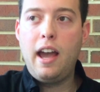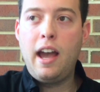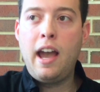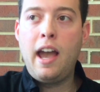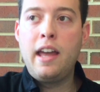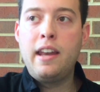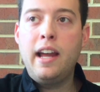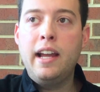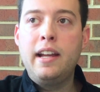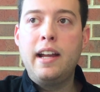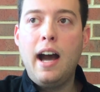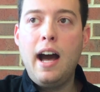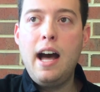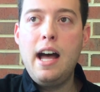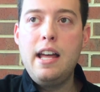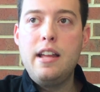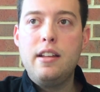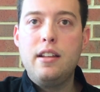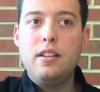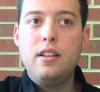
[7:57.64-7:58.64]
And
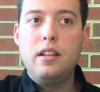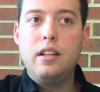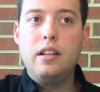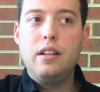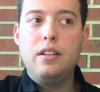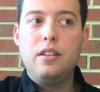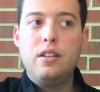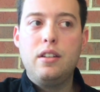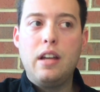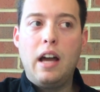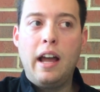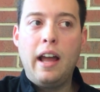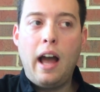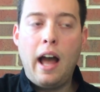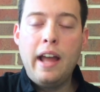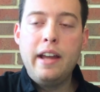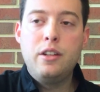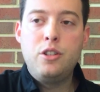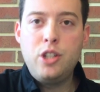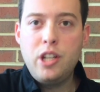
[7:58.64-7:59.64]

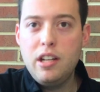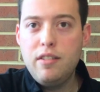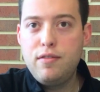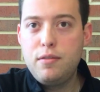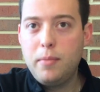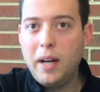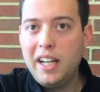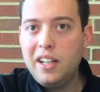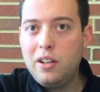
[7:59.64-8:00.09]
I achieved my